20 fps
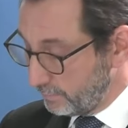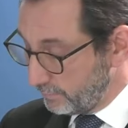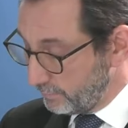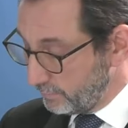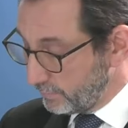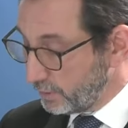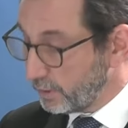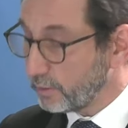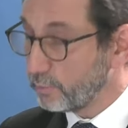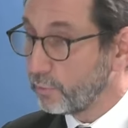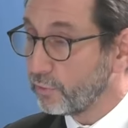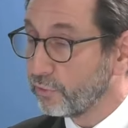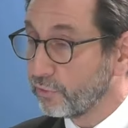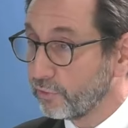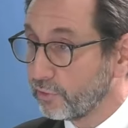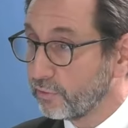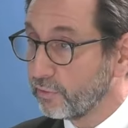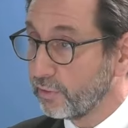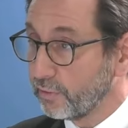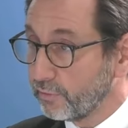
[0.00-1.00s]
Well, it wasn't
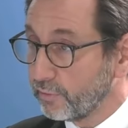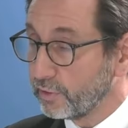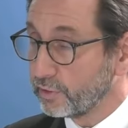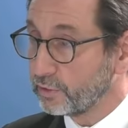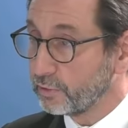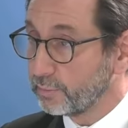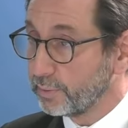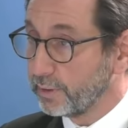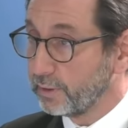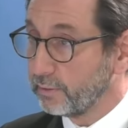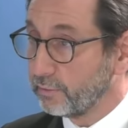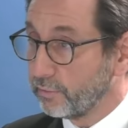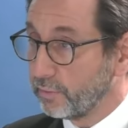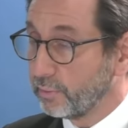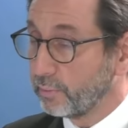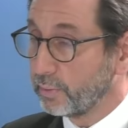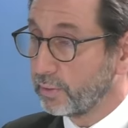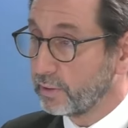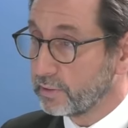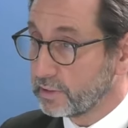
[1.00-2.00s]
an official peer review
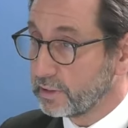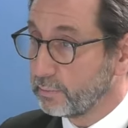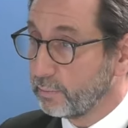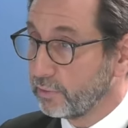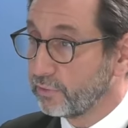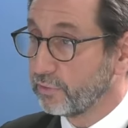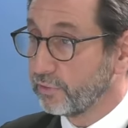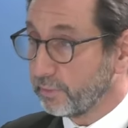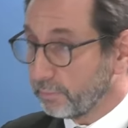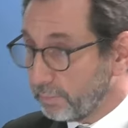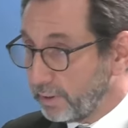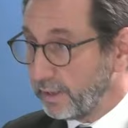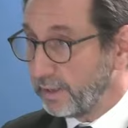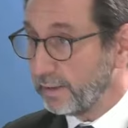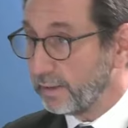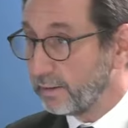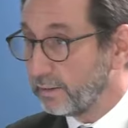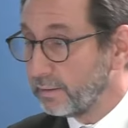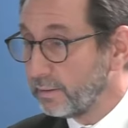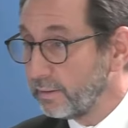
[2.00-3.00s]
because he wasn't a
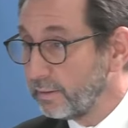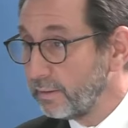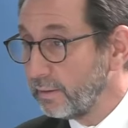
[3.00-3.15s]
peer,